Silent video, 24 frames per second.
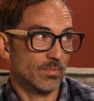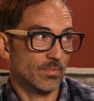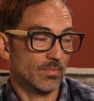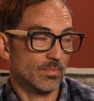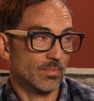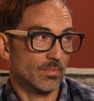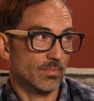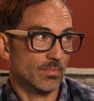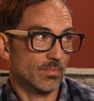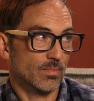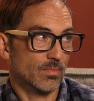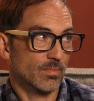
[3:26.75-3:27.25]

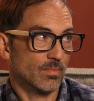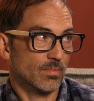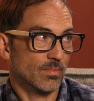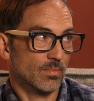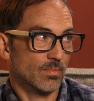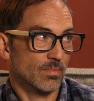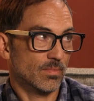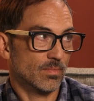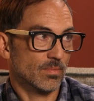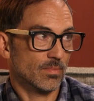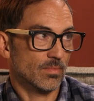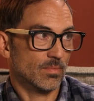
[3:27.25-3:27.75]

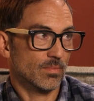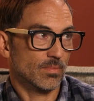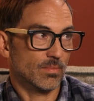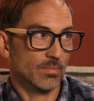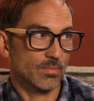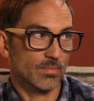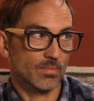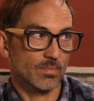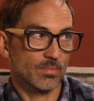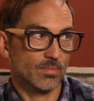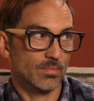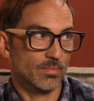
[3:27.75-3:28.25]

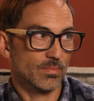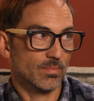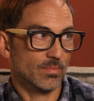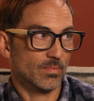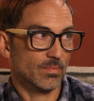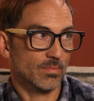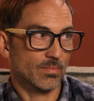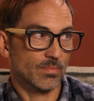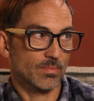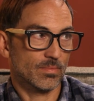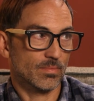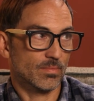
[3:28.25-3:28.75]

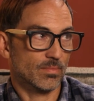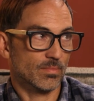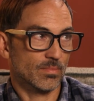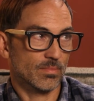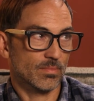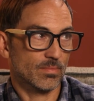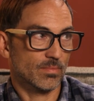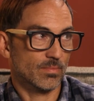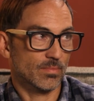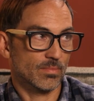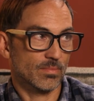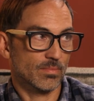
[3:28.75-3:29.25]

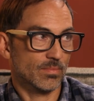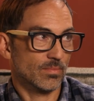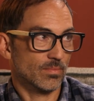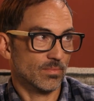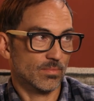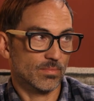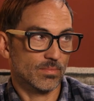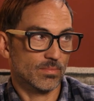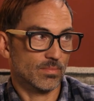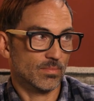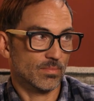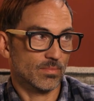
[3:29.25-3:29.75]

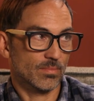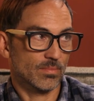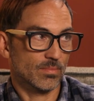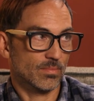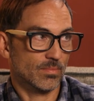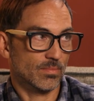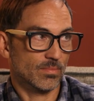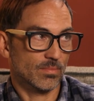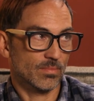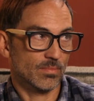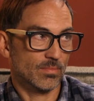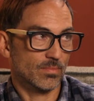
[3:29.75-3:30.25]

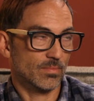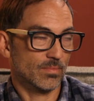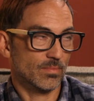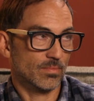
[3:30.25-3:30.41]
The person shown says nothing.